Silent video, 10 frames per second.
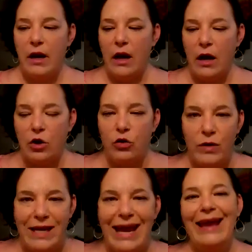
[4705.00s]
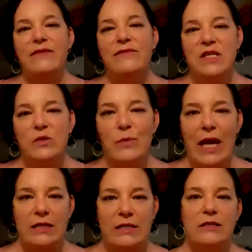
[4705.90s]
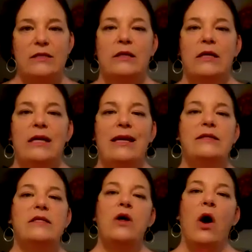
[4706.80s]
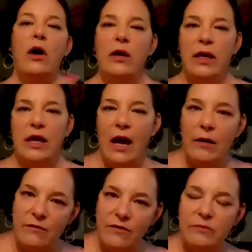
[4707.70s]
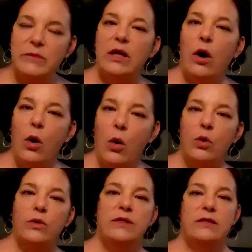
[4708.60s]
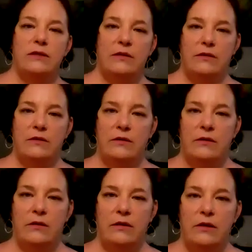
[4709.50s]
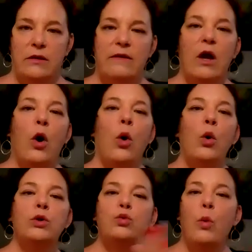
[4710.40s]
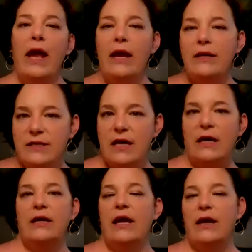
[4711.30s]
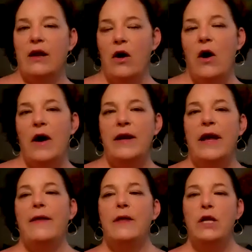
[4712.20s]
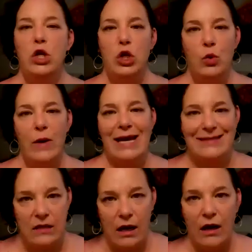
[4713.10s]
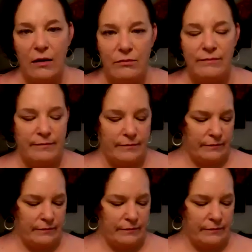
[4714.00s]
a creative space. It's not going to come from the old. The old way is done and gone, and the new has come.